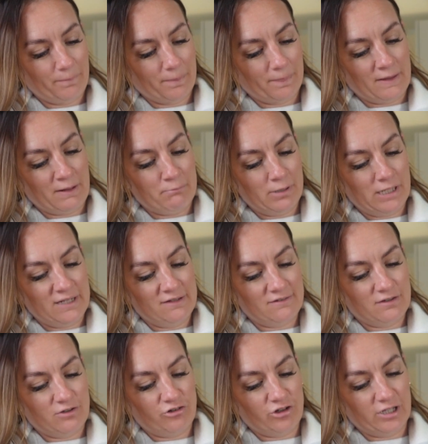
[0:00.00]
And then place
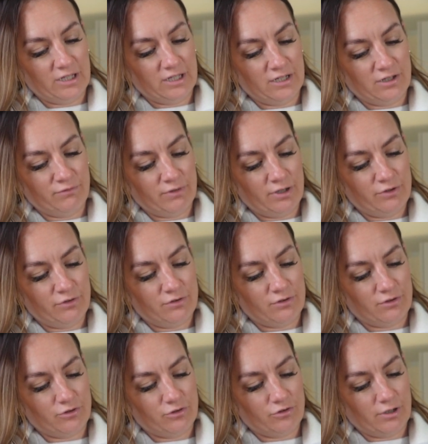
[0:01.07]
the chicken in a
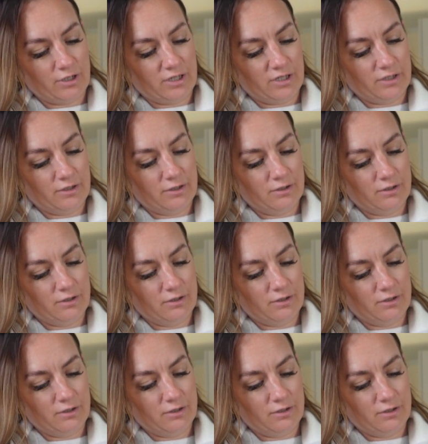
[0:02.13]
roasting tray.